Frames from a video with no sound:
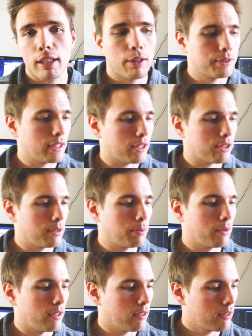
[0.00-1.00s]
that guy was actually
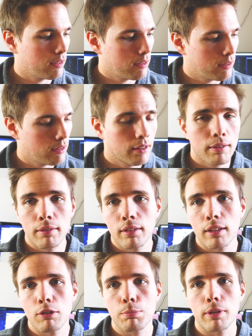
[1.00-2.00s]
pretty,
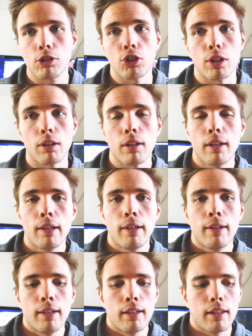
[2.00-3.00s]
he was pretty chill
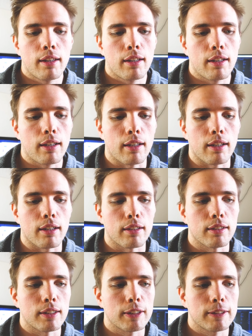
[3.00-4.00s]

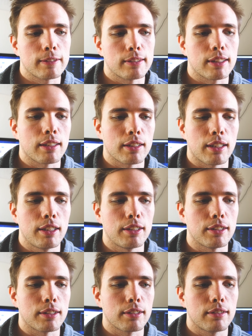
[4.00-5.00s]
and sounds like
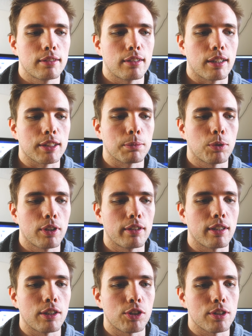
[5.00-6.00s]
he's has some good
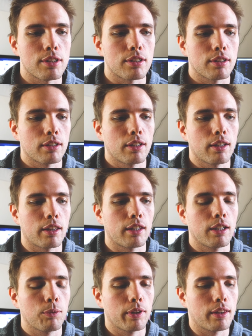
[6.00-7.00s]
intentions. The
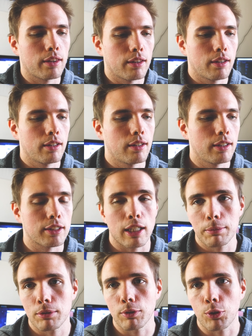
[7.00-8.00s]
thing with these
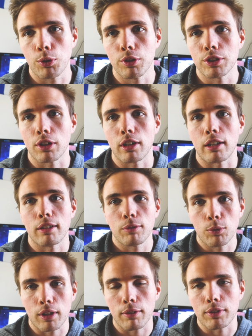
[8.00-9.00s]
types of recruiters are
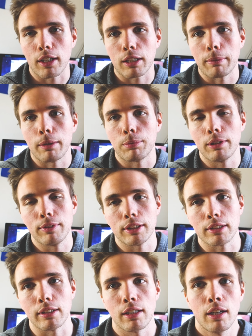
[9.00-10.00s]
what I've talked about
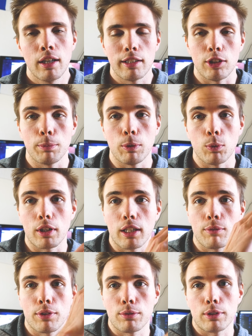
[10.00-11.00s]
previously. You'll be
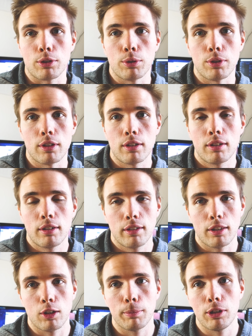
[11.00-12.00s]
working for the recruiter.
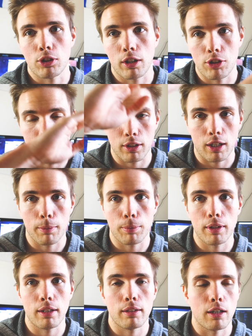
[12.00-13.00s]
They'll be charging the
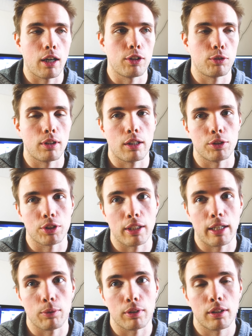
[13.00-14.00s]
company $100 an
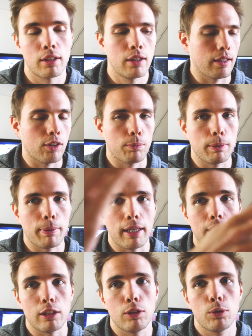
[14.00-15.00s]
hour and they'll be
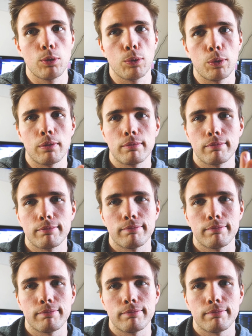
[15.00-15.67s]
paying you